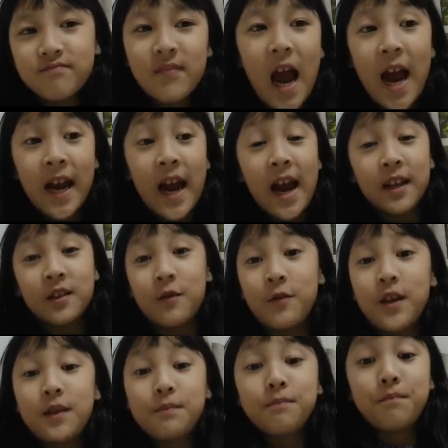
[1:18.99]
I had to
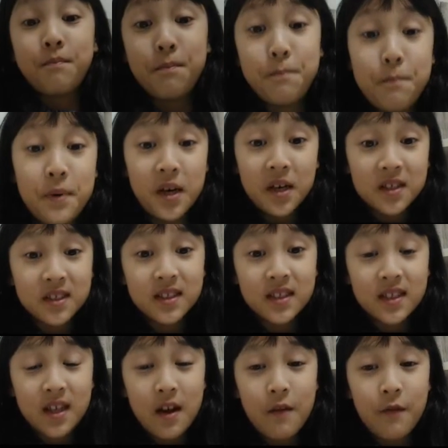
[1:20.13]
read books
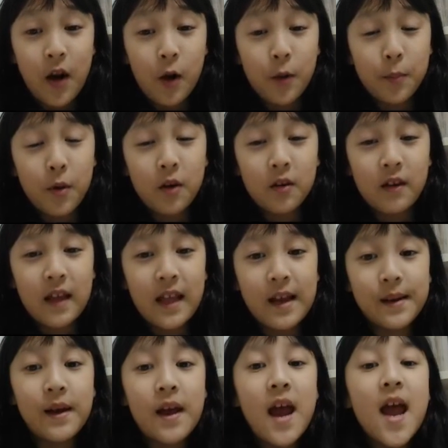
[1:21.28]
of Harry Potter and I,
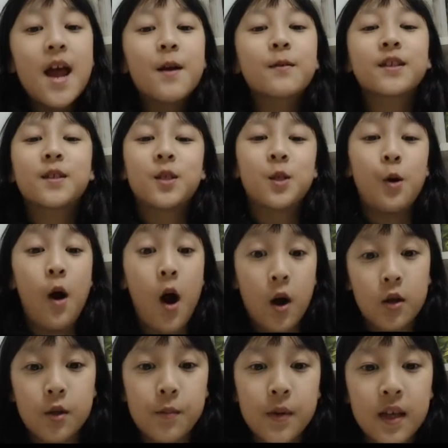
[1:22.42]
it was too
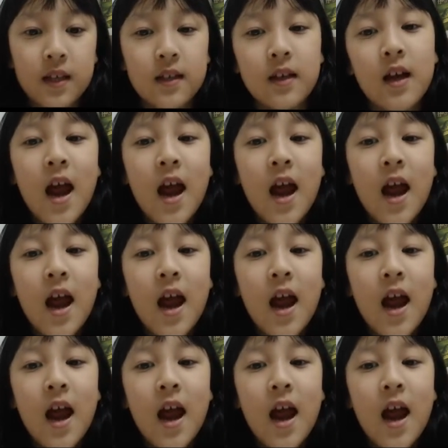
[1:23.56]
hard to me.